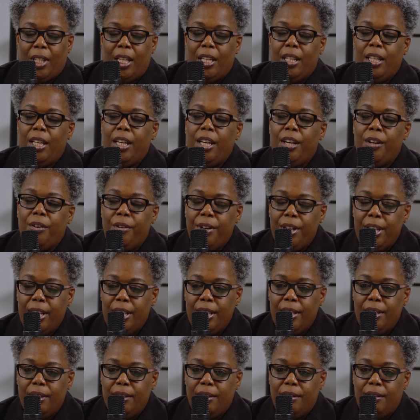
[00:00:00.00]

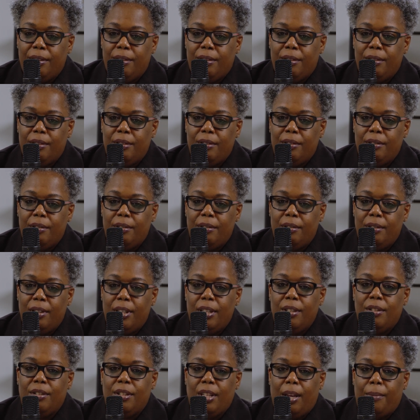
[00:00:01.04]
inheritance
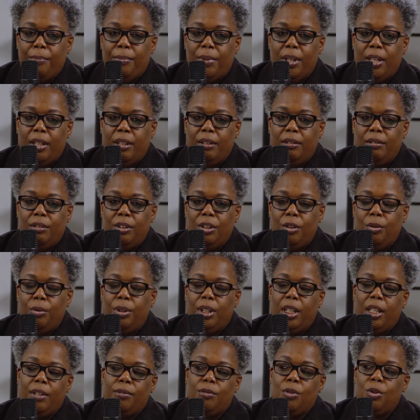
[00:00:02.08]
is something you
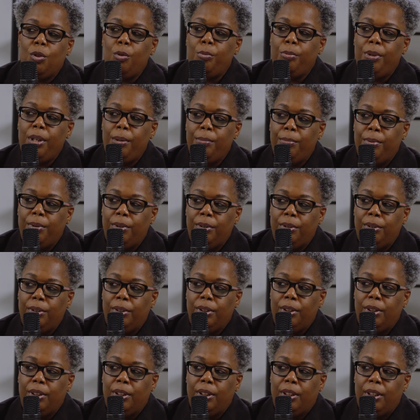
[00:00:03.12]
leave to people,
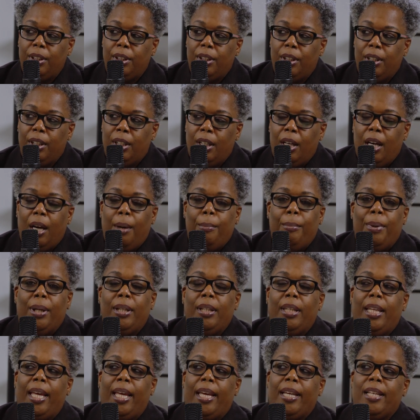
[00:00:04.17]

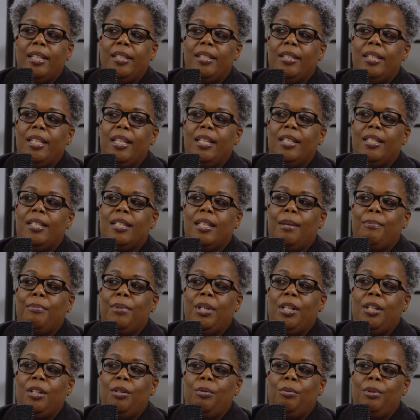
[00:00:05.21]
but legacy is
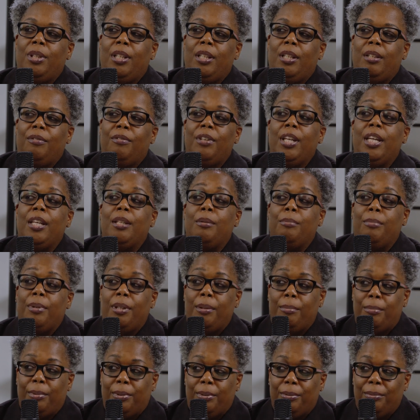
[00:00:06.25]
something you leave in
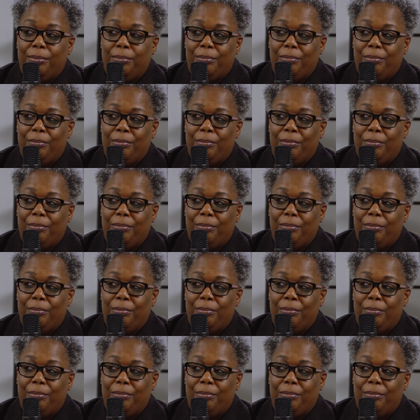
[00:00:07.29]
people.